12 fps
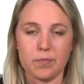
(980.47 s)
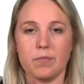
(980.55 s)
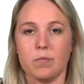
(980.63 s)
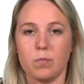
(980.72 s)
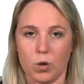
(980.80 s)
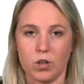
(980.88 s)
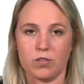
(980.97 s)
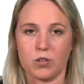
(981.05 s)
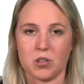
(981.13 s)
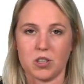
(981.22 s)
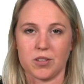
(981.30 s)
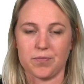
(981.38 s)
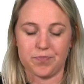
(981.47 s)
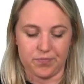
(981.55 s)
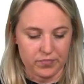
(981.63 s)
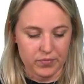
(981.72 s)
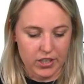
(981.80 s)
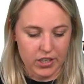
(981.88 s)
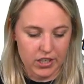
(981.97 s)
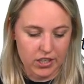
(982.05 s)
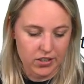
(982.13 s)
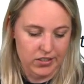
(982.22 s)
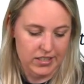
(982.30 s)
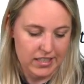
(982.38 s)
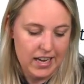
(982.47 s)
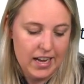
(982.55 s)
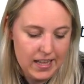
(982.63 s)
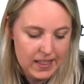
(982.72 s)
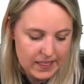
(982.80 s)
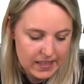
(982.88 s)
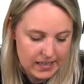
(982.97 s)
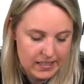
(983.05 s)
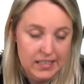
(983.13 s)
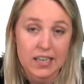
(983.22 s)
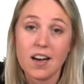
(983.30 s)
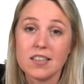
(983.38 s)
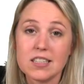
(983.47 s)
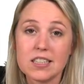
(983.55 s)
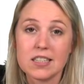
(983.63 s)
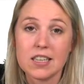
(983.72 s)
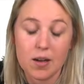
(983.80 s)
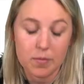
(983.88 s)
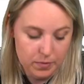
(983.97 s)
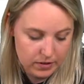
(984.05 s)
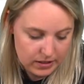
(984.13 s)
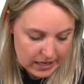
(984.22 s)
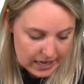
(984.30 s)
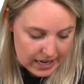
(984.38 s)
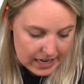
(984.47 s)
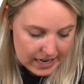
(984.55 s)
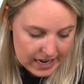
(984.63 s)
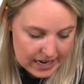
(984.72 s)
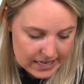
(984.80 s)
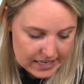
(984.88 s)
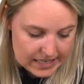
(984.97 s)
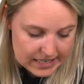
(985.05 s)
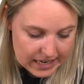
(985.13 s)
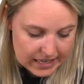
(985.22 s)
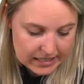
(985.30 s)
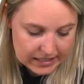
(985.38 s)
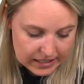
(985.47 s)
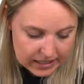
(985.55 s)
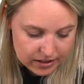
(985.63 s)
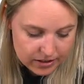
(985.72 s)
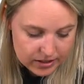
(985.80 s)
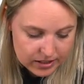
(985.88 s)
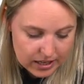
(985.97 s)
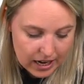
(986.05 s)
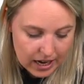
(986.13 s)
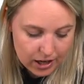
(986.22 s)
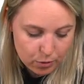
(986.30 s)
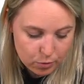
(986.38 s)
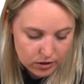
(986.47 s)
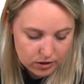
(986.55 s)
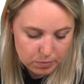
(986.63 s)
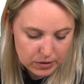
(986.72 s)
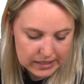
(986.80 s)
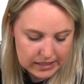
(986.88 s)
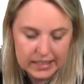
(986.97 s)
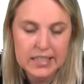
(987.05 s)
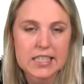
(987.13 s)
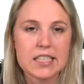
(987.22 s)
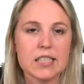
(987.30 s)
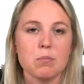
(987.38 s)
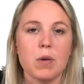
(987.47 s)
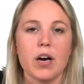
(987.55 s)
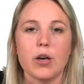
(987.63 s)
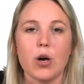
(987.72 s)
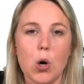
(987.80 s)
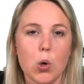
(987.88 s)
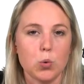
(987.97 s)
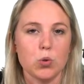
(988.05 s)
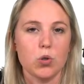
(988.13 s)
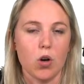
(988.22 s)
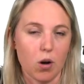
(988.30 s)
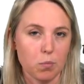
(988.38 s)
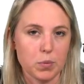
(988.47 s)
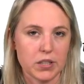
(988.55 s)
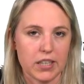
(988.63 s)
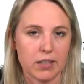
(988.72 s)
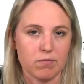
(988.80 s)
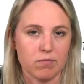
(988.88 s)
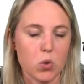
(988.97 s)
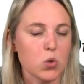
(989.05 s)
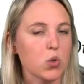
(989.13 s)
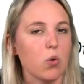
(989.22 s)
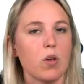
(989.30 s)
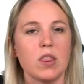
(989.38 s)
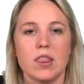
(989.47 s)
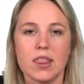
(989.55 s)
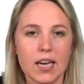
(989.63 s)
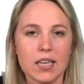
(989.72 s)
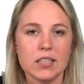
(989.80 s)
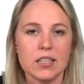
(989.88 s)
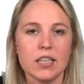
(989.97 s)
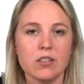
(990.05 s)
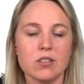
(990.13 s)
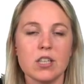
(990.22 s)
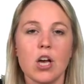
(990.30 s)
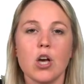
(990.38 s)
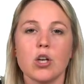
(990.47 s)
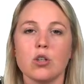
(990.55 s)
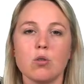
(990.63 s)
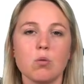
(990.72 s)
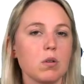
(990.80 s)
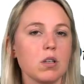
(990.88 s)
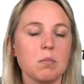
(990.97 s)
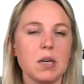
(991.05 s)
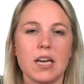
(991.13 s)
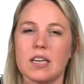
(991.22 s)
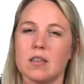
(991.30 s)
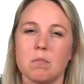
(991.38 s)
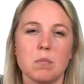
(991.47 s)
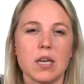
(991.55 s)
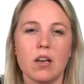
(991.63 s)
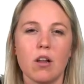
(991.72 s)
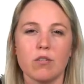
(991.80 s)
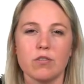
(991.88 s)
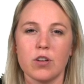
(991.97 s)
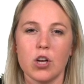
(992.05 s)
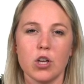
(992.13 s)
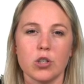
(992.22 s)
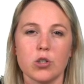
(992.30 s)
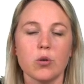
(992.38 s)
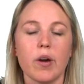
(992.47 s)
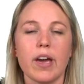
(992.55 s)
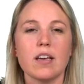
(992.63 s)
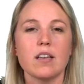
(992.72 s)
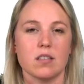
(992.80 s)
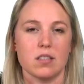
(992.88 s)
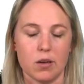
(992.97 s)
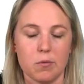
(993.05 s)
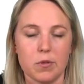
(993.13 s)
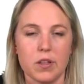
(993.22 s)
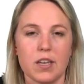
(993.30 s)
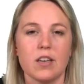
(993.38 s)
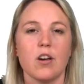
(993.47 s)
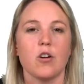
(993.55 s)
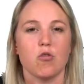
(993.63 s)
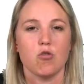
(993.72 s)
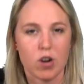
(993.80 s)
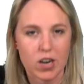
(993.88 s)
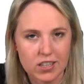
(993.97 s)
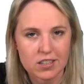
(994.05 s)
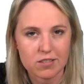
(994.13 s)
Will future. Good. And then last example. In 10 years, I will be leading my own company. So in 10 years, you will be in the middle of doing something great.